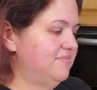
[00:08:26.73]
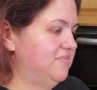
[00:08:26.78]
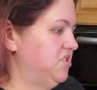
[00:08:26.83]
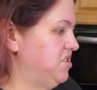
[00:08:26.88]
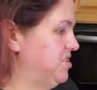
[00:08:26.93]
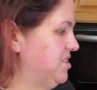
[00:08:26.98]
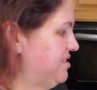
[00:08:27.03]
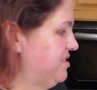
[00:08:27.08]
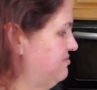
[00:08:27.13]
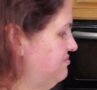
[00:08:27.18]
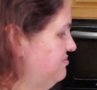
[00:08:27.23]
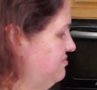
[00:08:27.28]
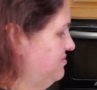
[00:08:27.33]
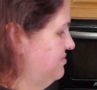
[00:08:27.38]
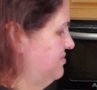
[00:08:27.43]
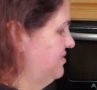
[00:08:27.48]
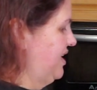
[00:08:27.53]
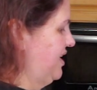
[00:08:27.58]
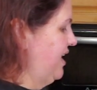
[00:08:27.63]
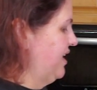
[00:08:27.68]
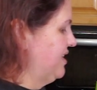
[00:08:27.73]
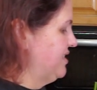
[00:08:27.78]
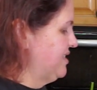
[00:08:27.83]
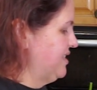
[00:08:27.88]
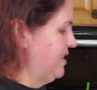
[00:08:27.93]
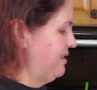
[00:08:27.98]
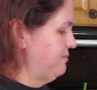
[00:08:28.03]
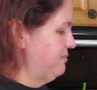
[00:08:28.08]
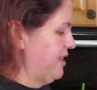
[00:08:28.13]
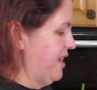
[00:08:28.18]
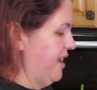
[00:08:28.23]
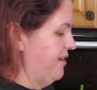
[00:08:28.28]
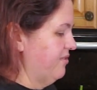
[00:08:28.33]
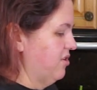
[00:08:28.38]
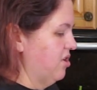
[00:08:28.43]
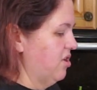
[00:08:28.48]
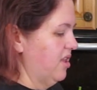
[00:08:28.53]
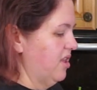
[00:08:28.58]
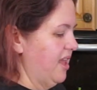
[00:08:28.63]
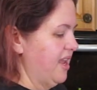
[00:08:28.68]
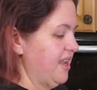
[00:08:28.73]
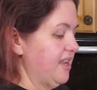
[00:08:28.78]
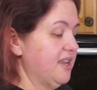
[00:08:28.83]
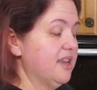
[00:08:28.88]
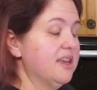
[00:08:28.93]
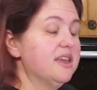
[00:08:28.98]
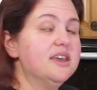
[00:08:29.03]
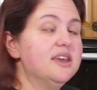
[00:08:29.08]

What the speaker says: just can't seem to ever, like,